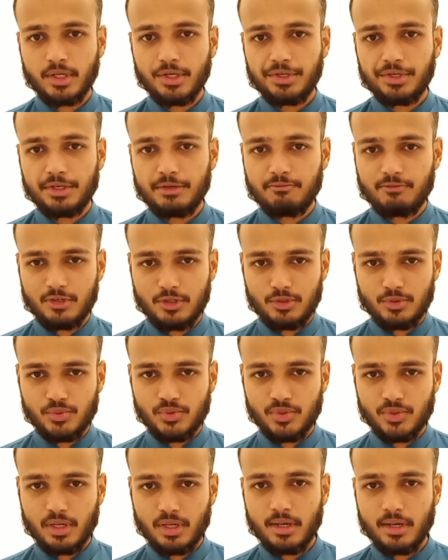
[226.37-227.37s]
If we use
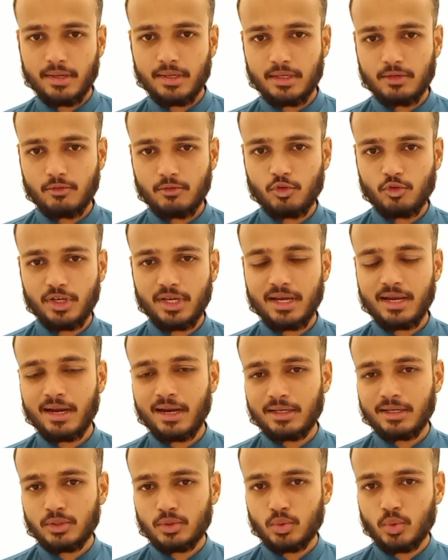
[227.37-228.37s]
I, we
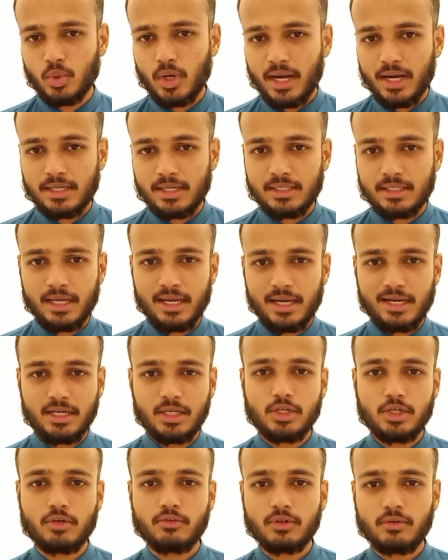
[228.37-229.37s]
add to at the
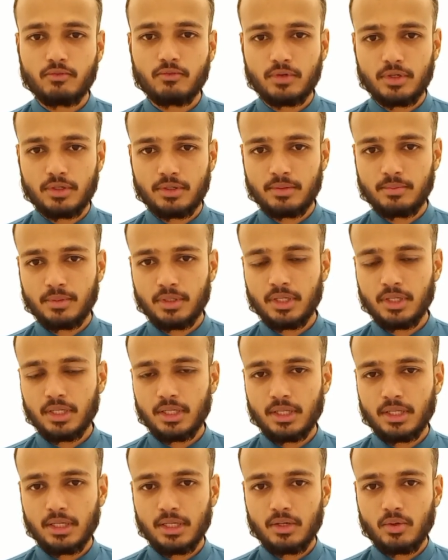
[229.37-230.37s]
ending of the verb,
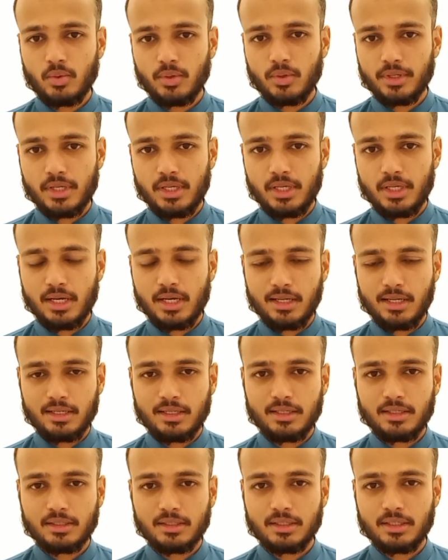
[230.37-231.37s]
okay,
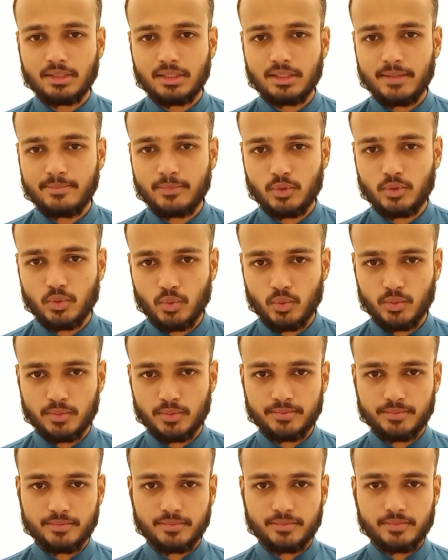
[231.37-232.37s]
ana katabtu.
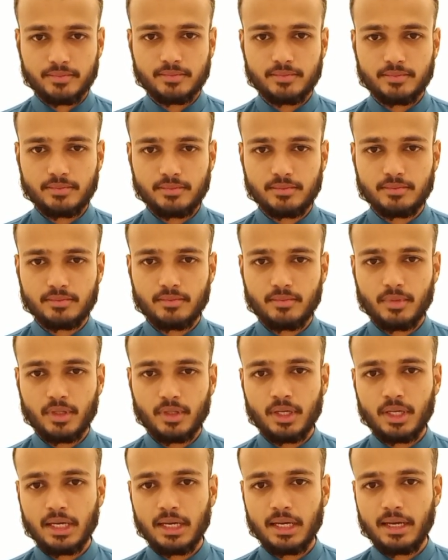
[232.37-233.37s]

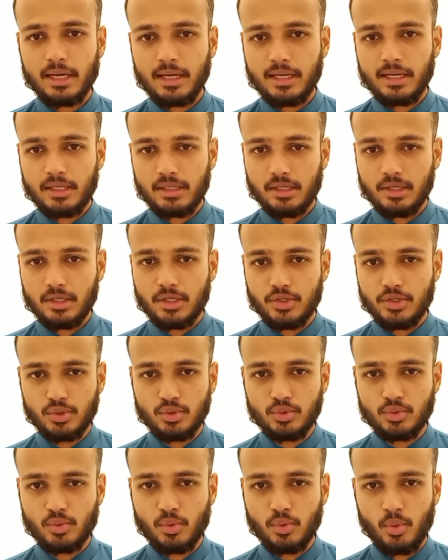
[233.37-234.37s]
And
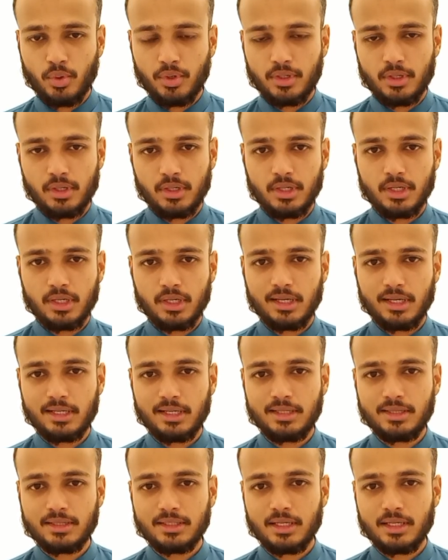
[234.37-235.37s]
you wrote,
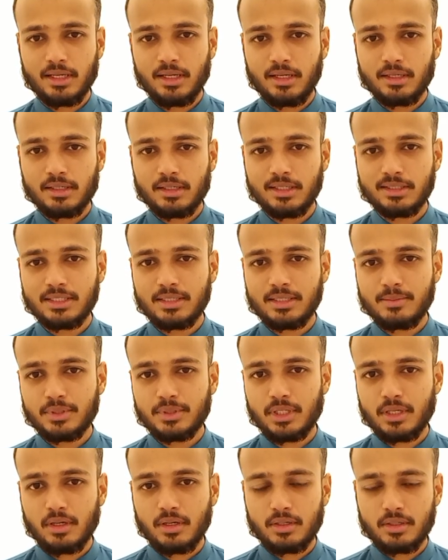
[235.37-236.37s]
anta
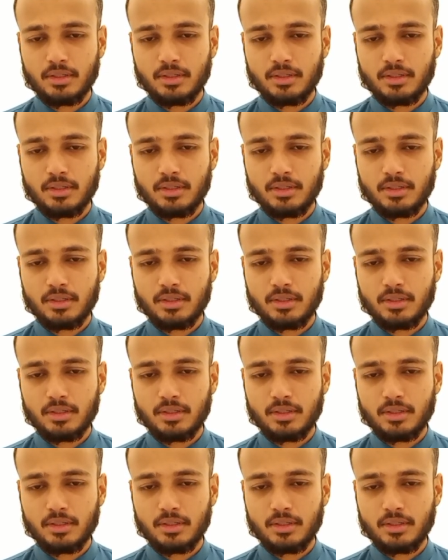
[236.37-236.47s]
katabta.